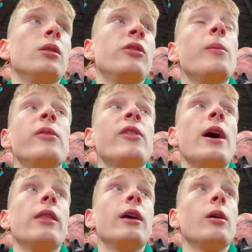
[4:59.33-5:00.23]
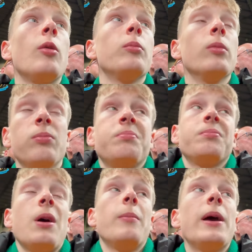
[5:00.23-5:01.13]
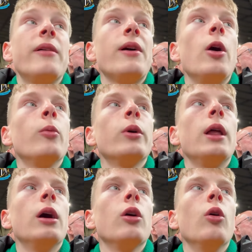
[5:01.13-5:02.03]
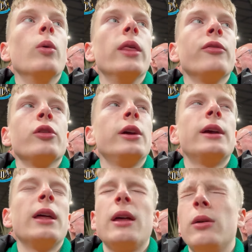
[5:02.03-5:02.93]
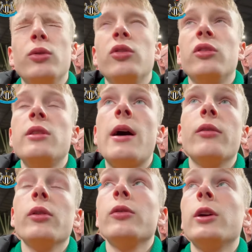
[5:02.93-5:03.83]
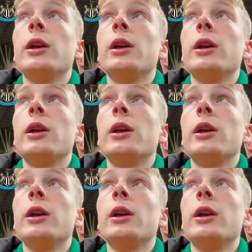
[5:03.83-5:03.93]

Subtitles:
to be fair, they got a bit of help with that goal with a free kick. That was just never a free